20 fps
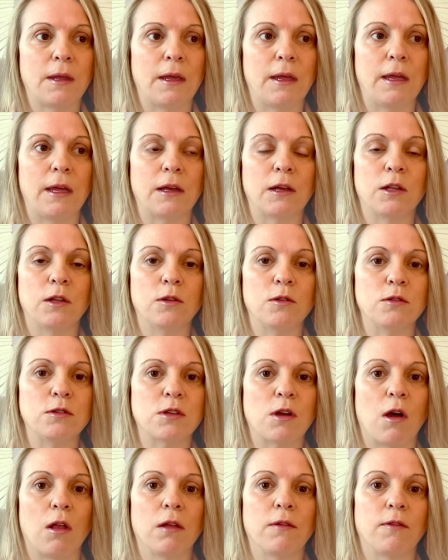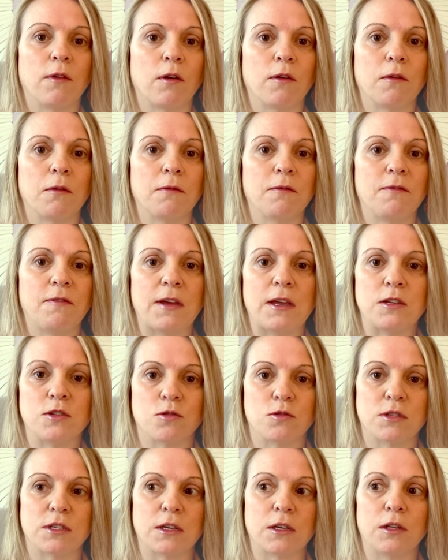includes all of our
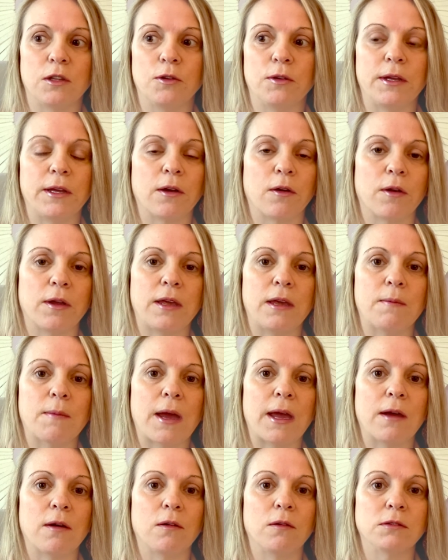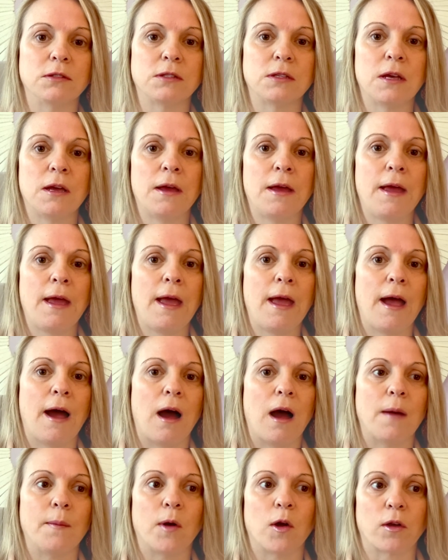features, including our emails,
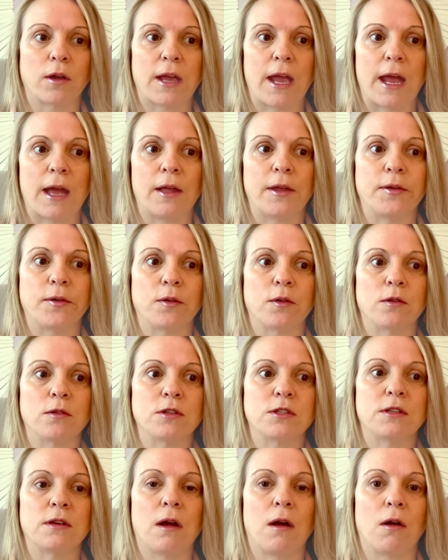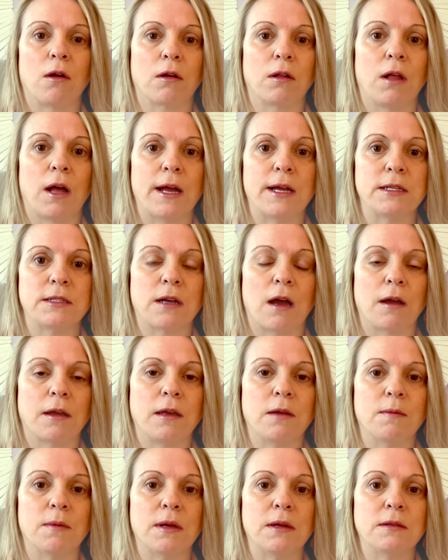our calendars, our client
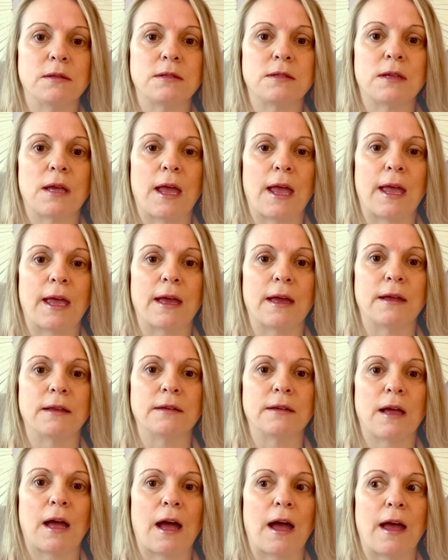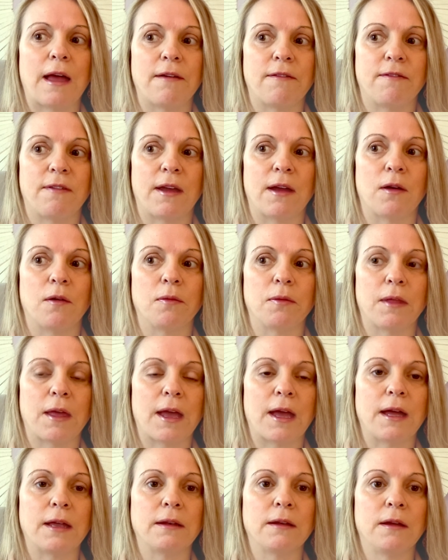documents, and I have found
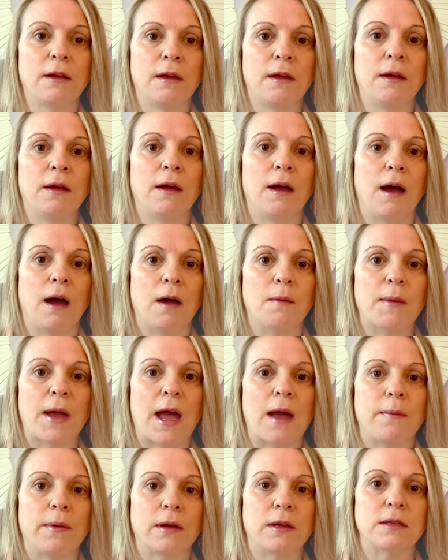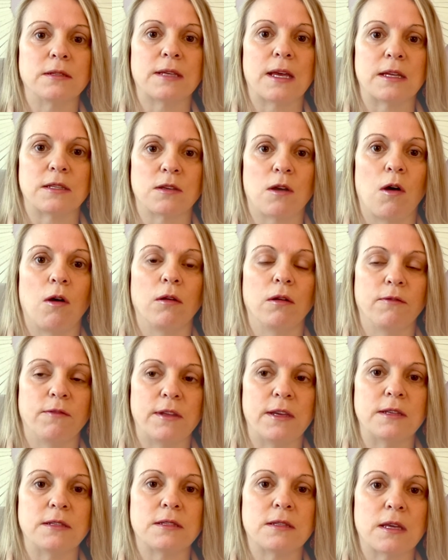that Abacus has all of
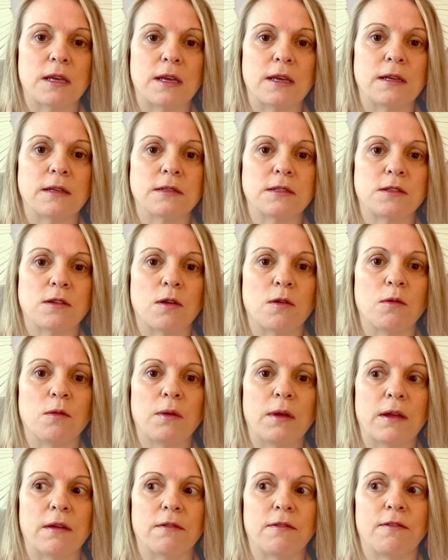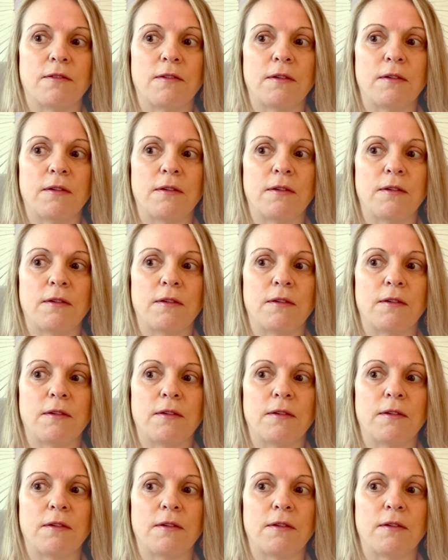these things. So if